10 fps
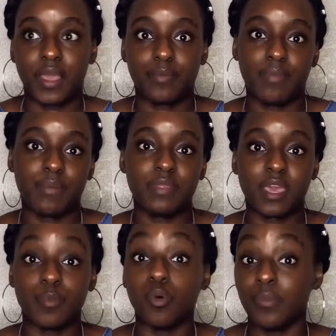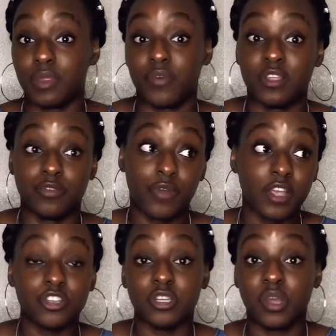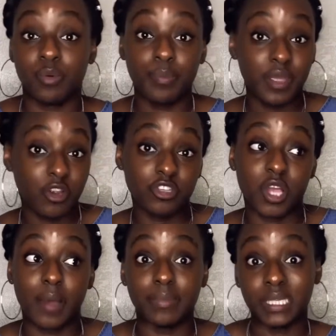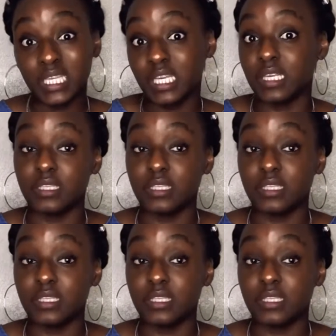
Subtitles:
maybe they could point me in the right direction, a repair shop, leads,